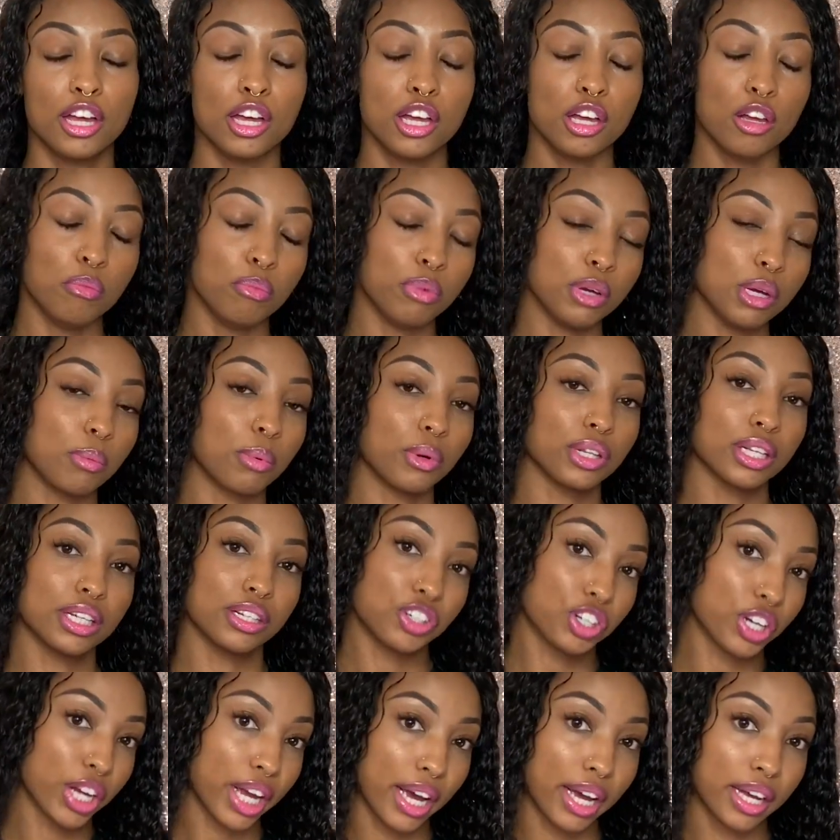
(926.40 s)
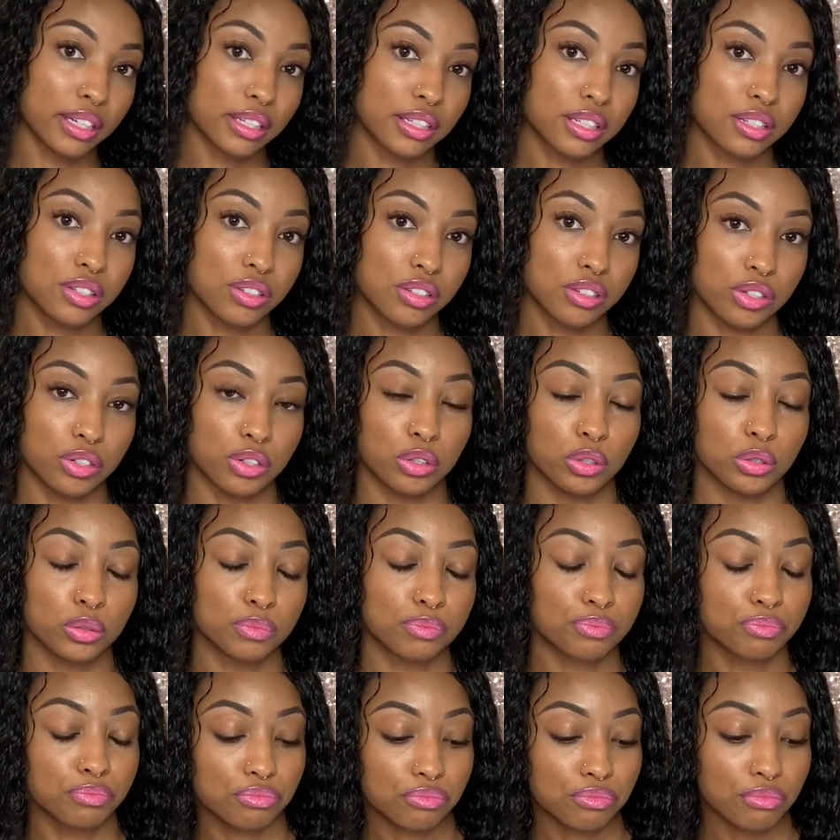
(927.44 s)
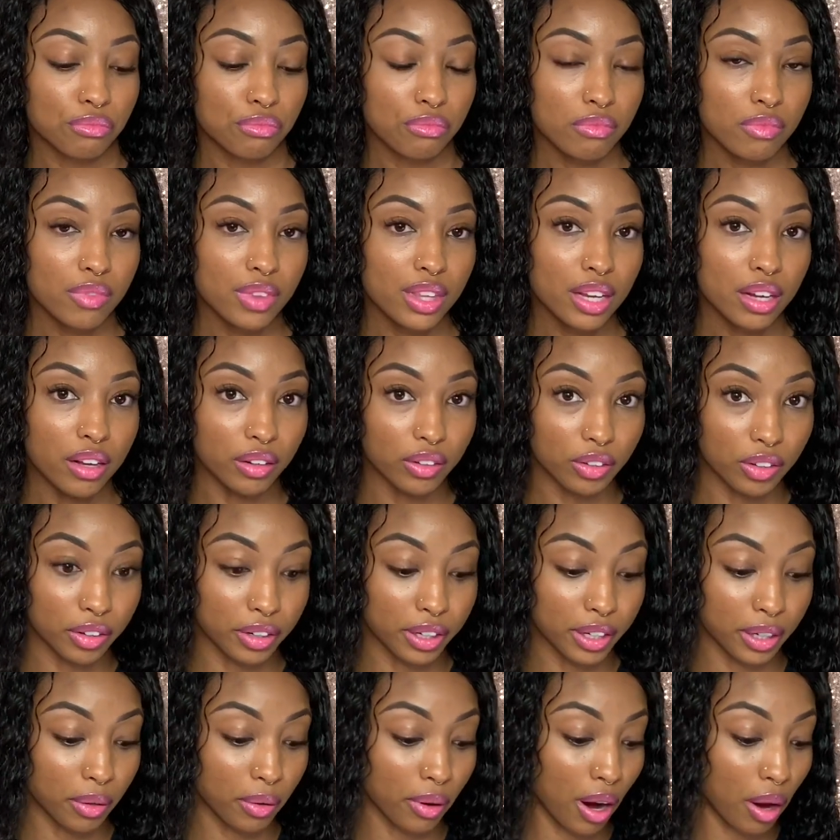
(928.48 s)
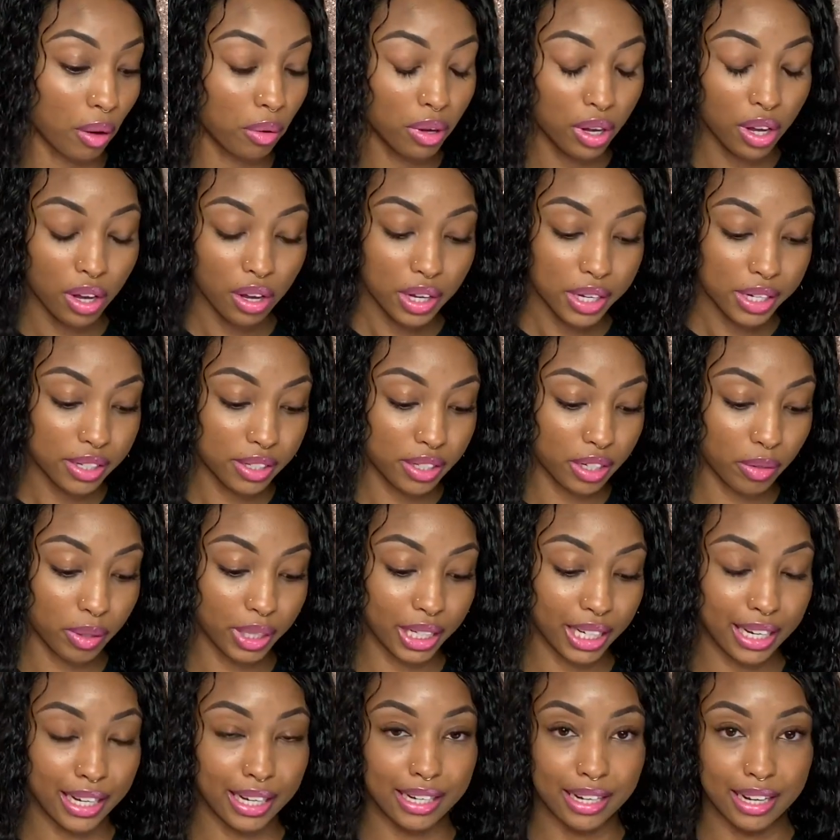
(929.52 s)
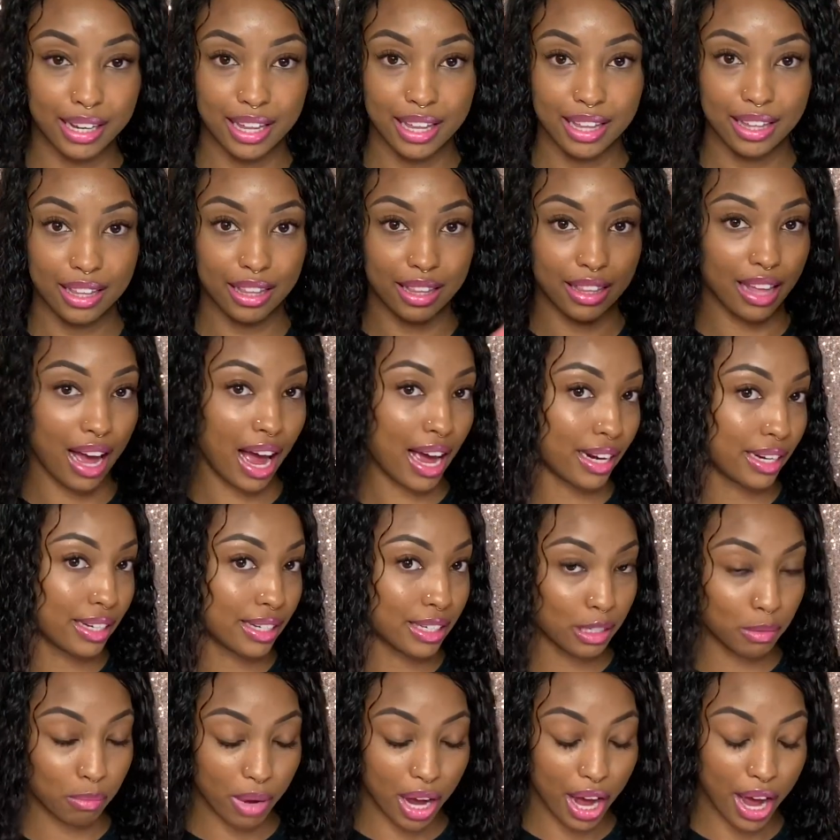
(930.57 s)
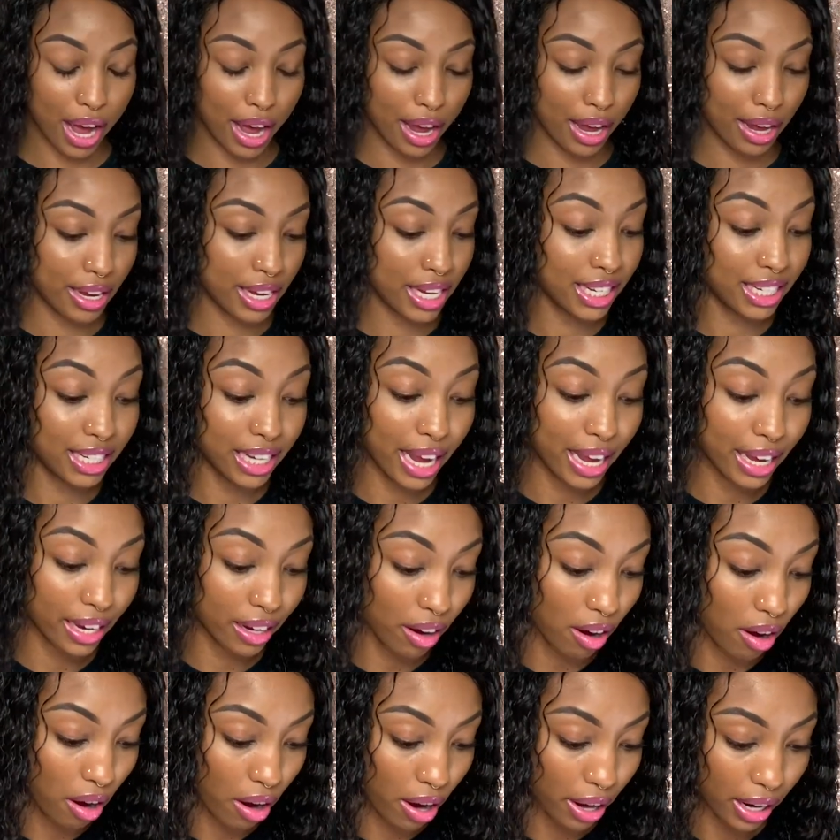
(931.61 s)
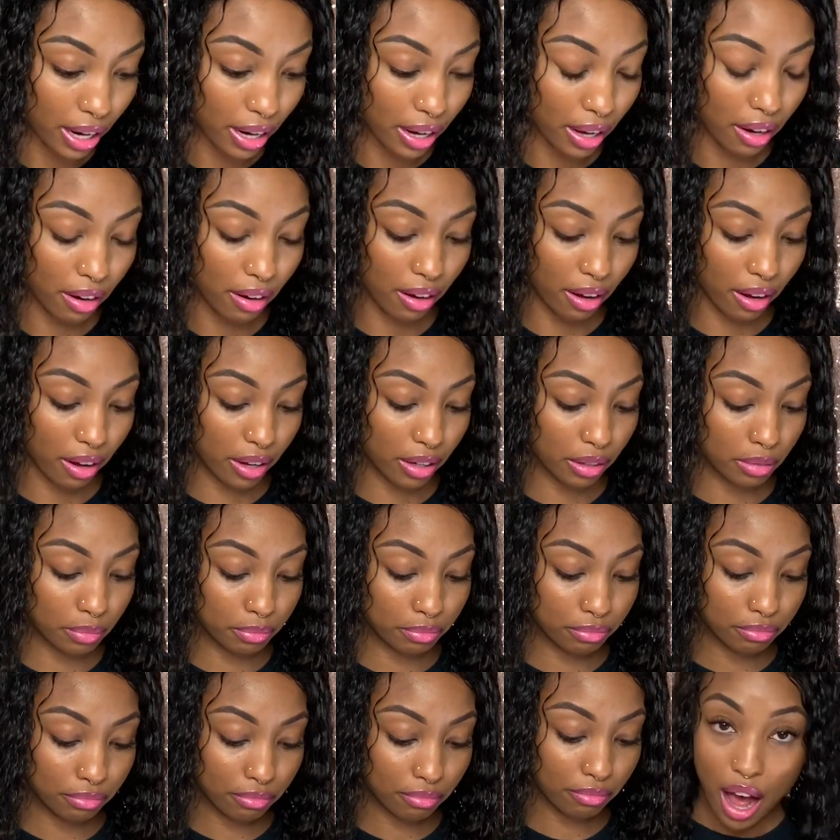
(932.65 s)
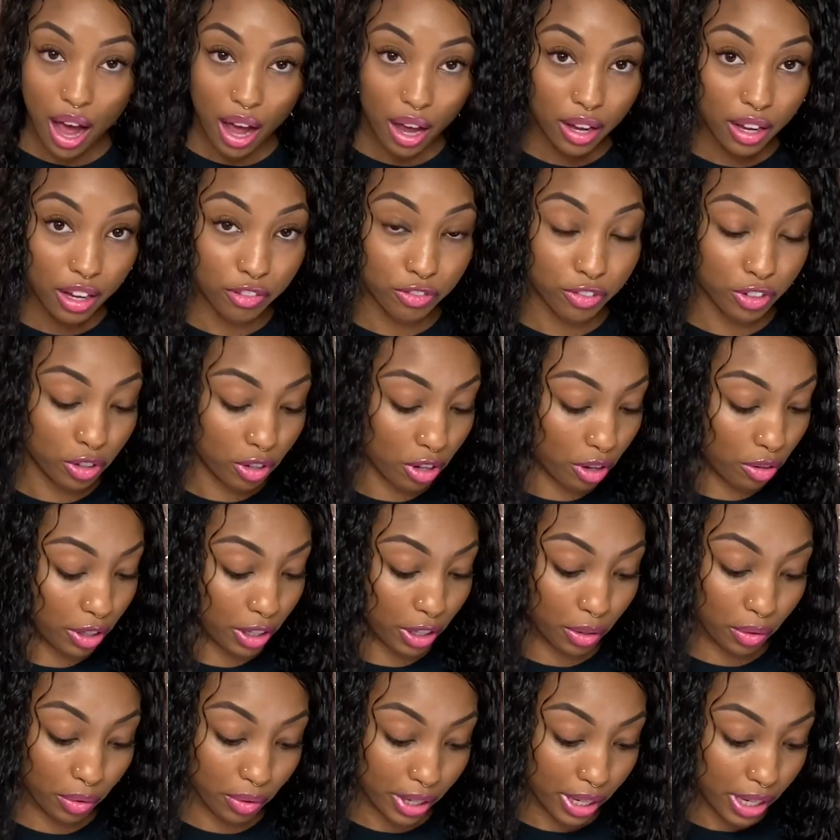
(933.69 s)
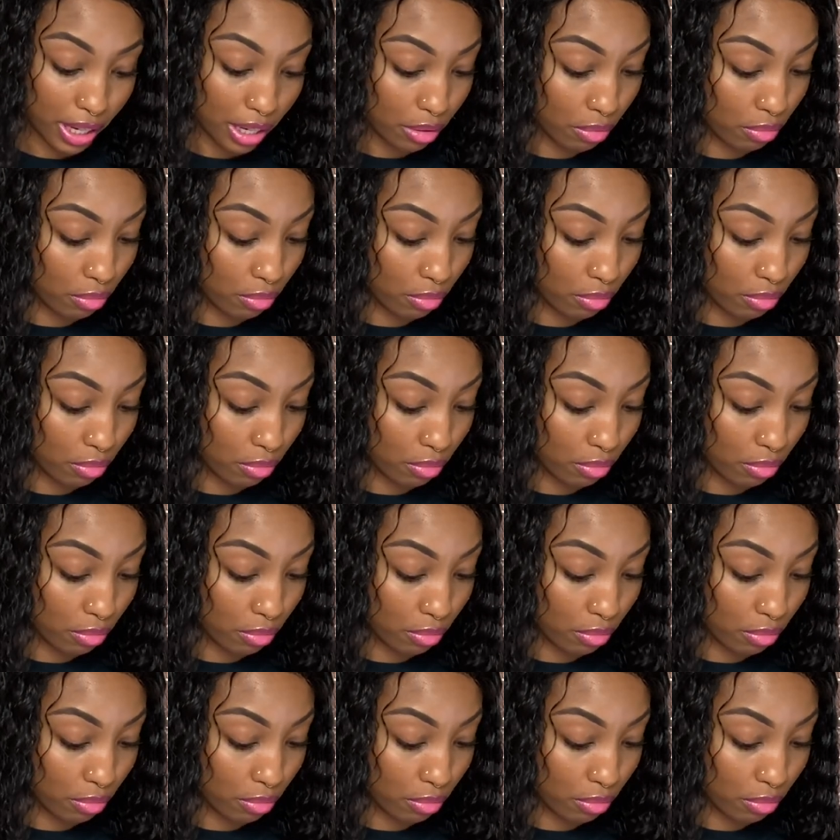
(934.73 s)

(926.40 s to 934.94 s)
people the chance to learn and grow. So again, that is my take on it. If you don't agree,